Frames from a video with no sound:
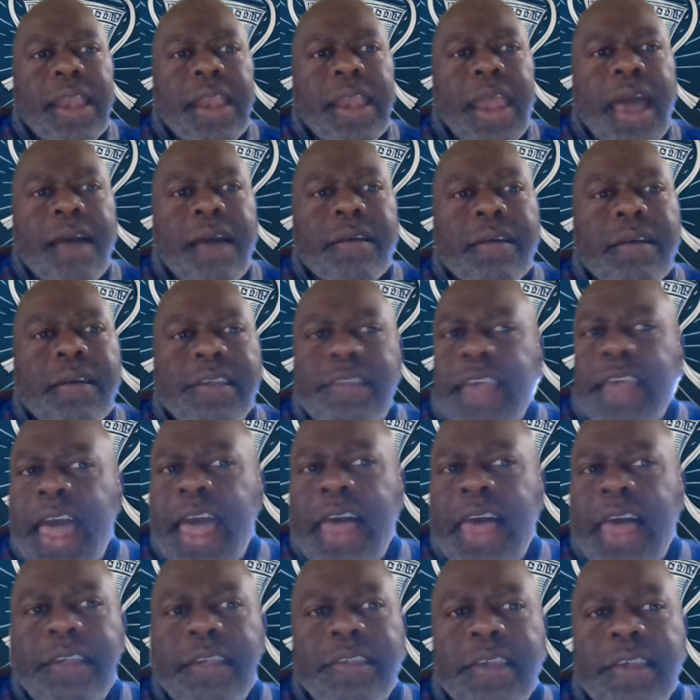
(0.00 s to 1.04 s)
Now,
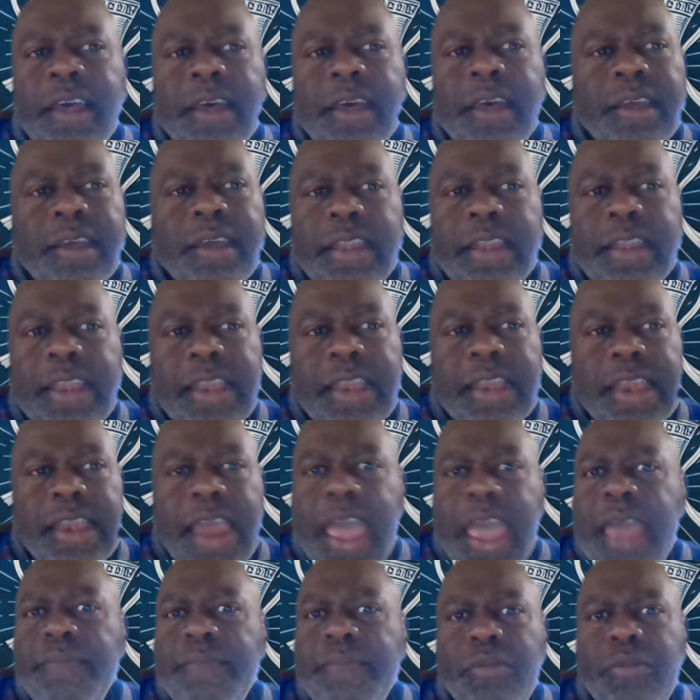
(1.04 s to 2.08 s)
Cazale is a
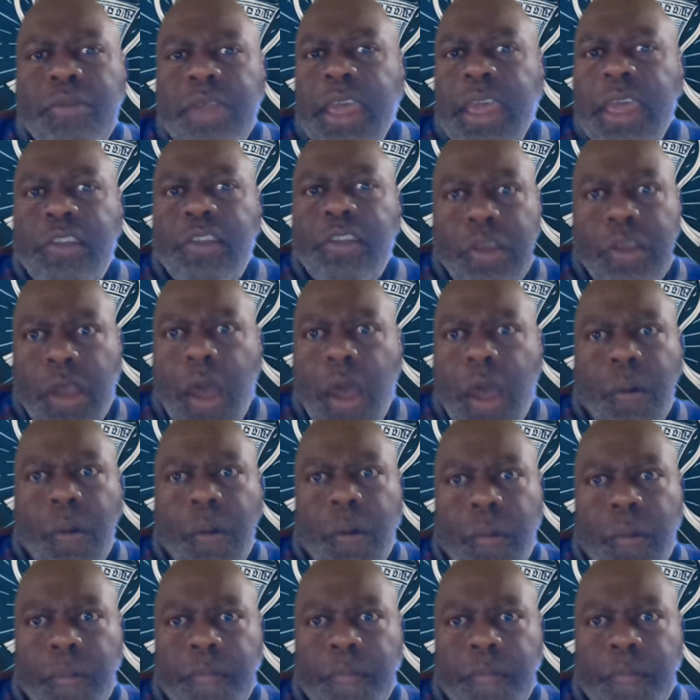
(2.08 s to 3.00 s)
name you need to know.